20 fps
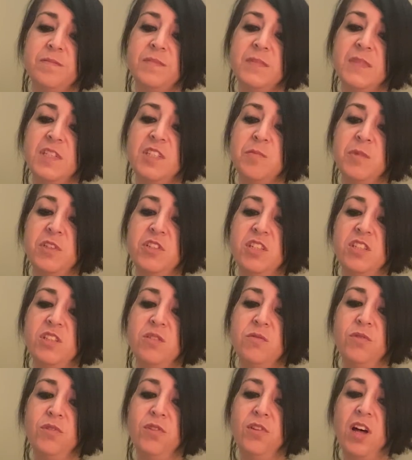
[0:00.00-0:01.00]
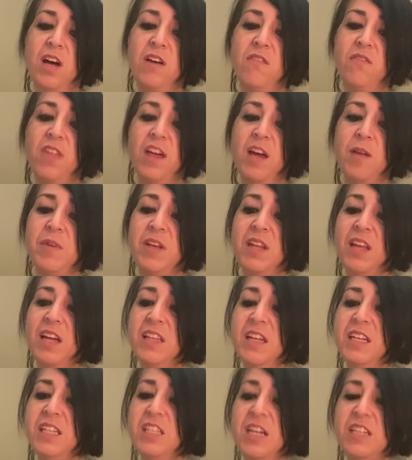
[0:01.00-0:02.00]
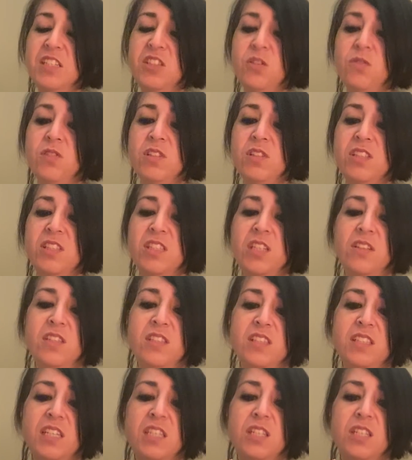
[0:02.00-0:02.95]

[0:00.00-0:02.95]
As much as you love them, and I do still see